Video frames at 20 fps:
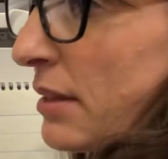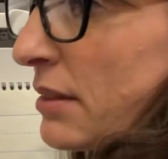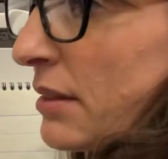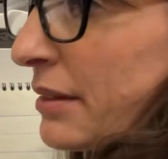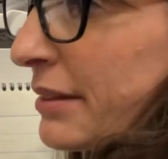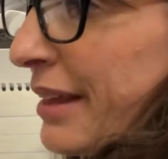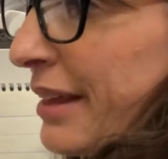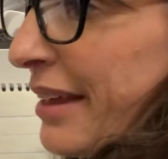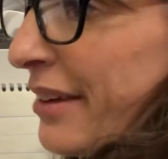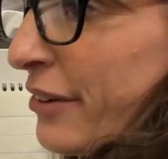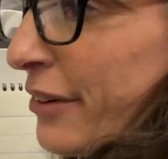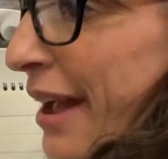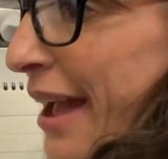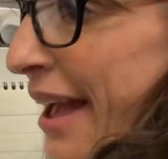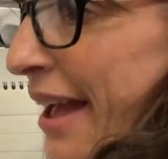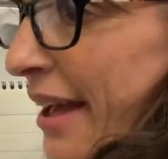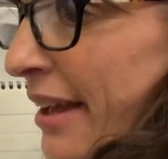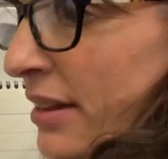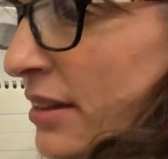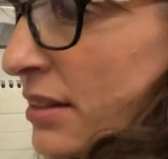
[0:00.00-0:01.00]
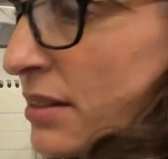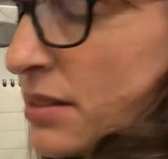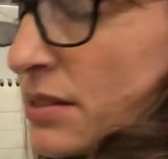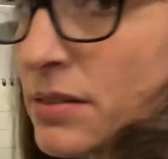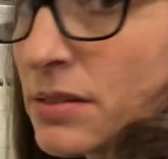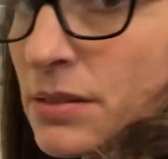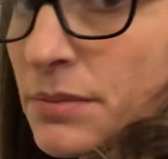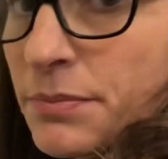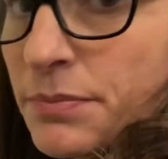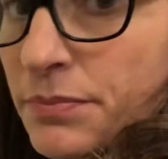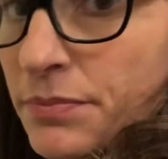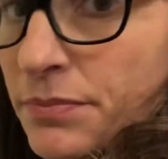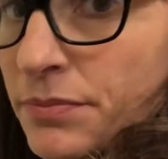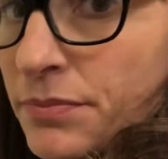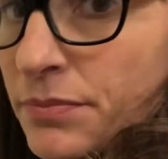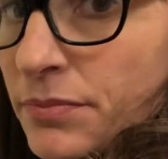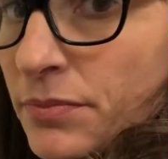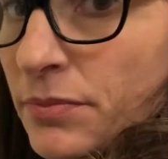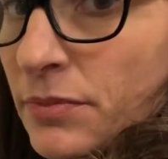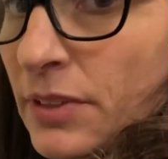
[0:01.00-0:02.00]
the letter X.
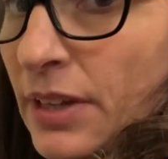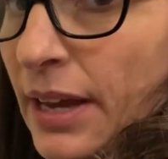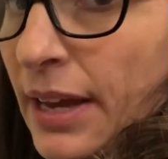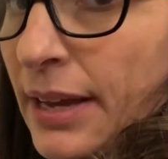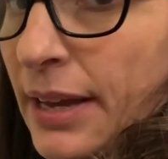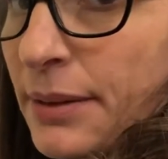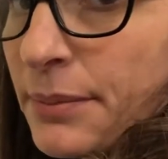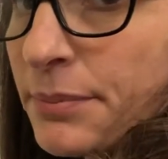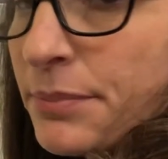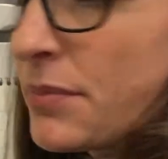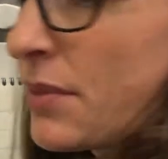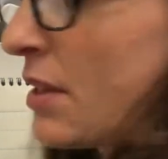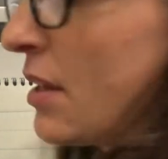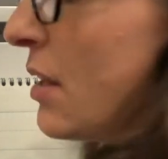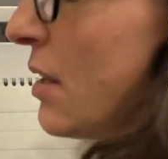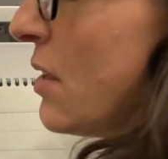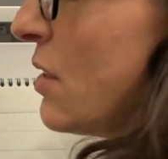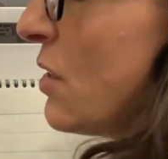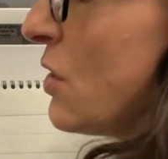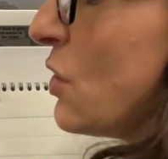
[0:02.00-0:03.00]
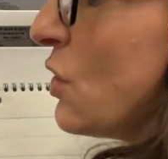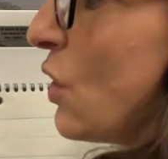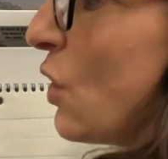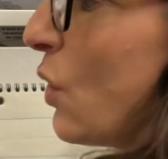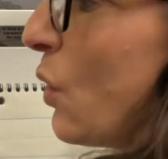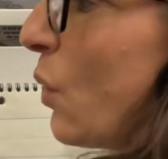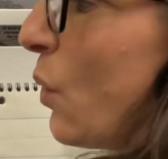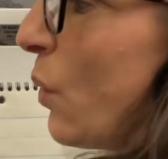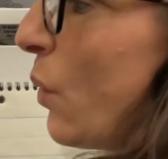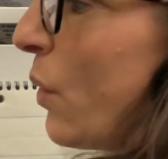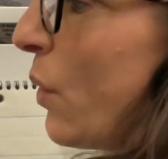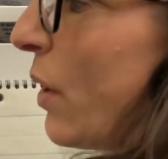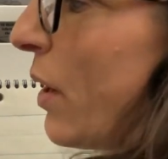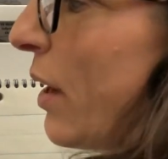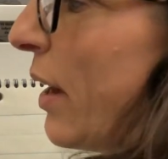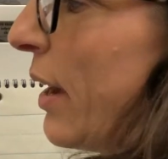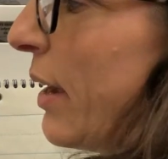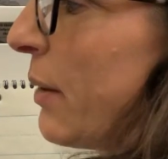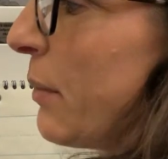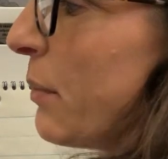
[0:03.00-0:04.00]
Okay? So
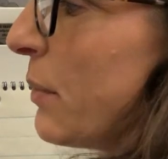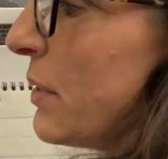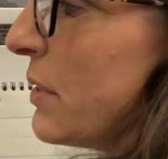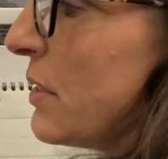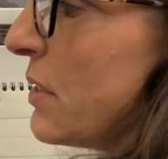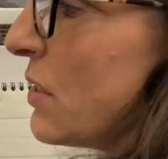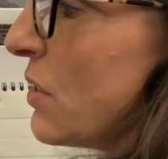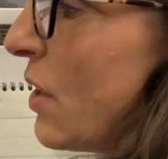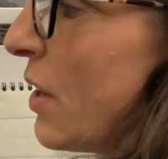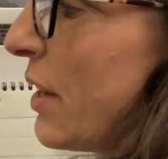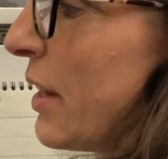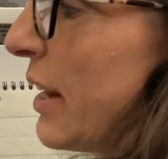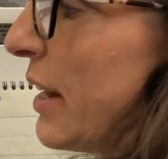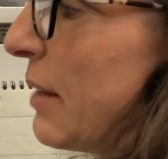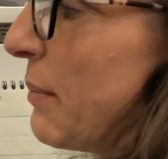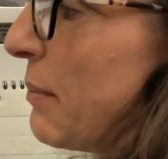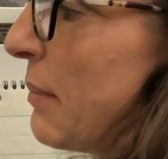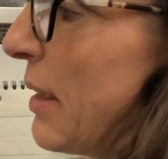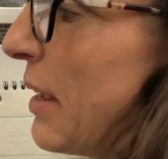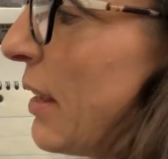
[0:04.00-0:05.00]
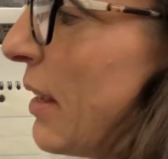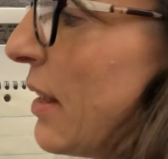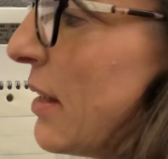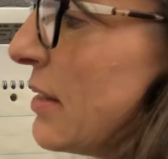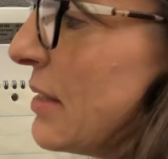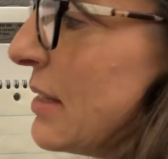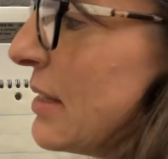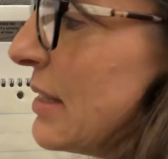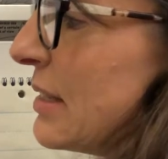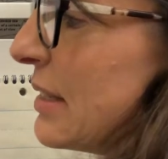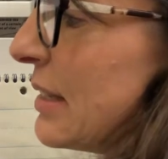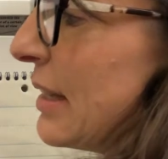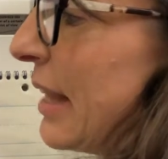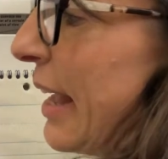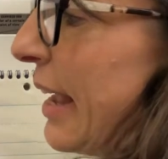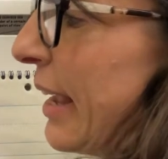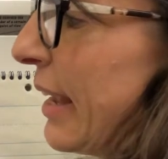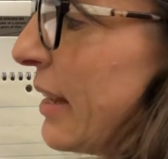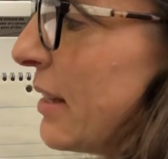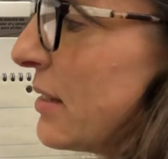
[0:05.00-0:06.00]
I would start and make a
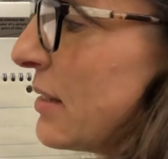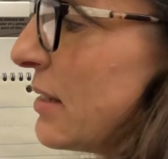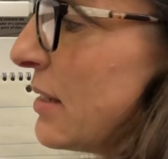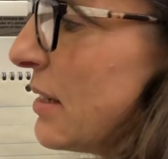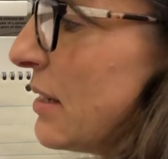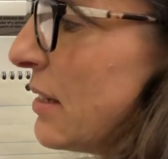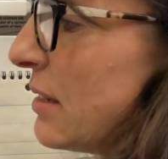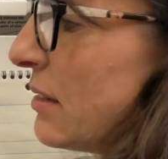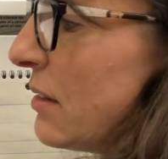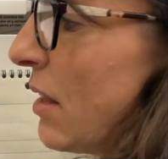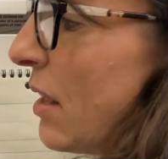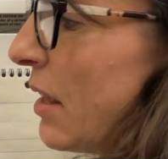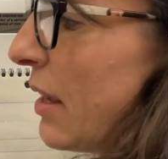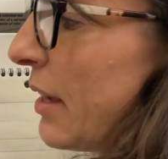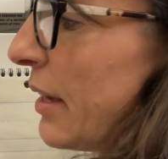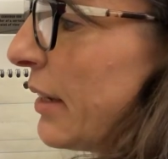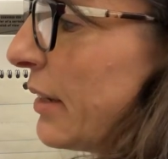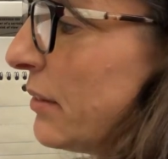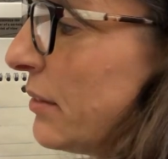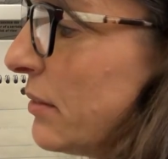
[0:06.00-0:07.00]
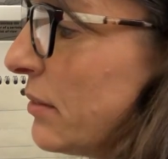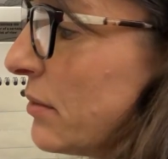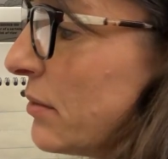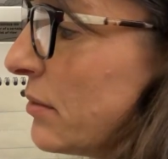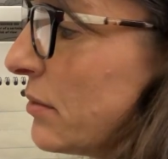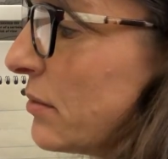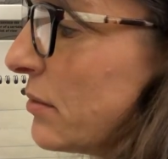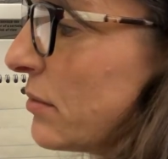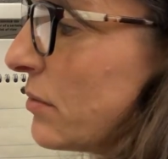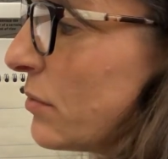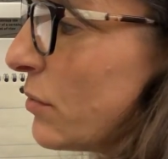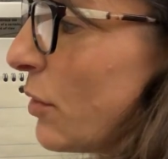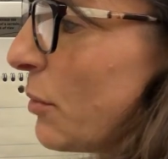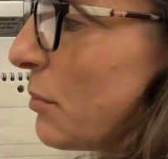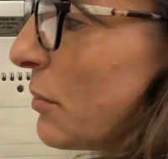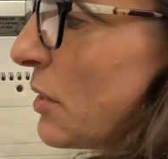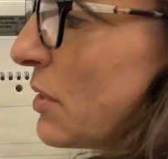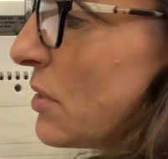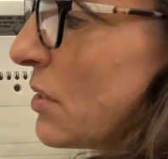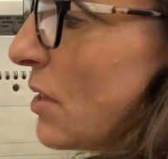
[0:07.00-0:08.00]
slanted line
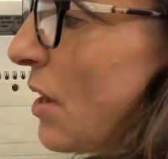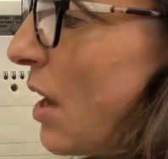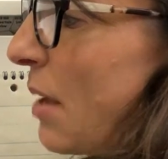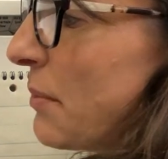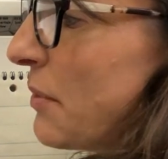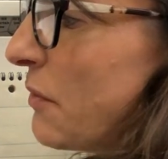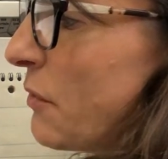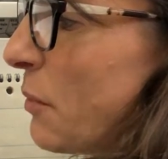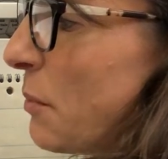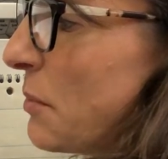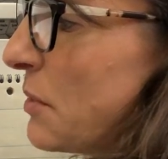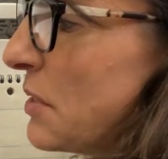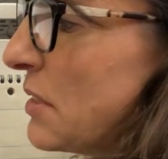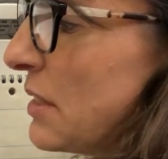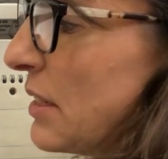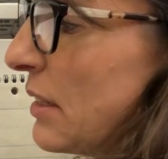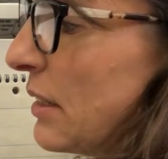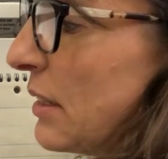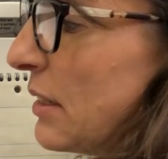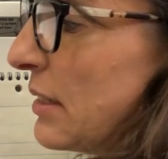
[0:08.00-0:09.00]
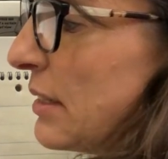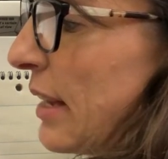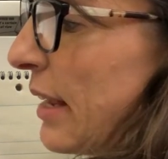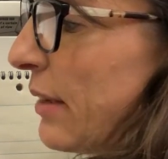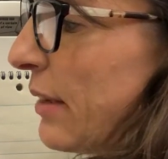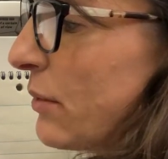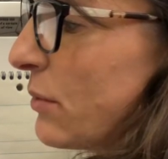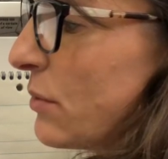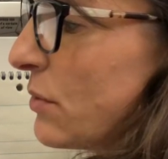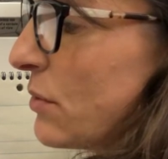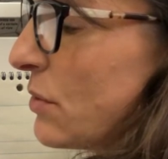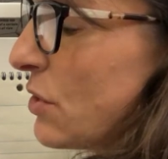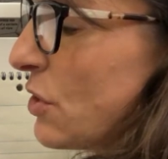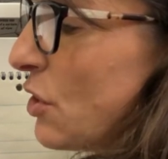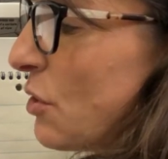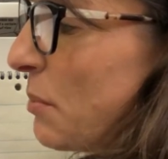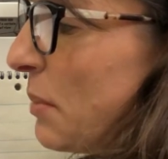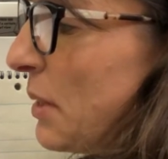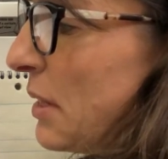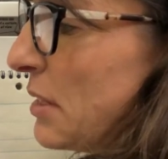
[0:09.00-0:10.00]
from the top, from the ceiling down to
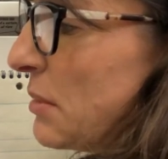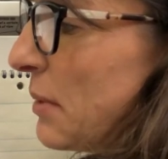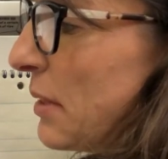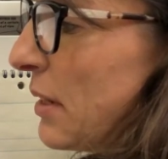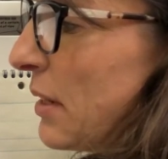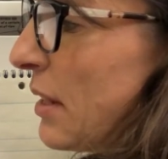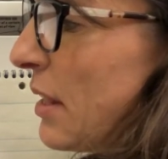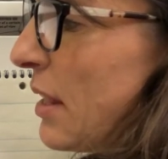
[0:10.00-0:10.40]
the basement.